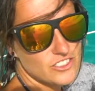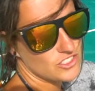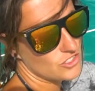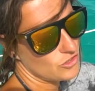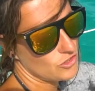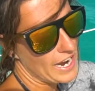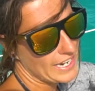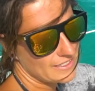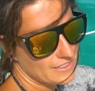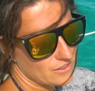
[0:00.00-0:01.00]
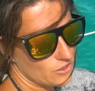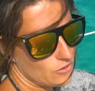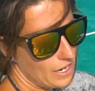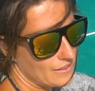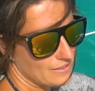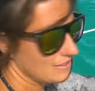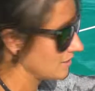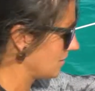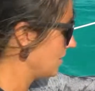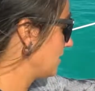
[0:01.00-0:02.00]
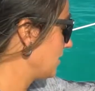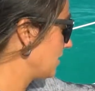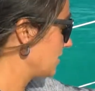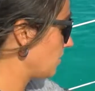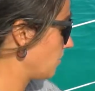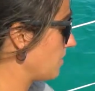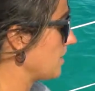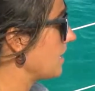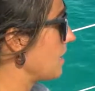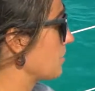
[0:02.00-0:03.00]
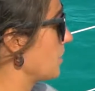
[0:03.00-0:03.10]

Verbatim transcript: just drags on the ground. So right now I'm